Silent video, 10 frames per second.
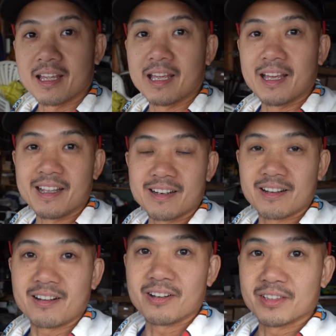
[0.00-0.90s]
and
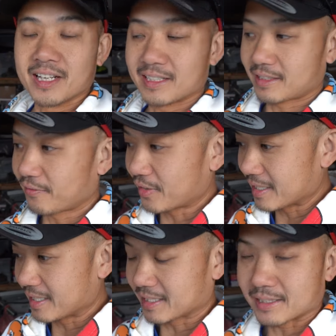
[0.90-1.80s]
all that
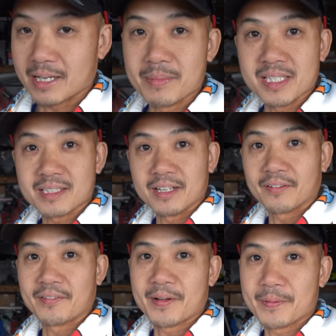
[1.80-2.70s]
fun excitement stuff.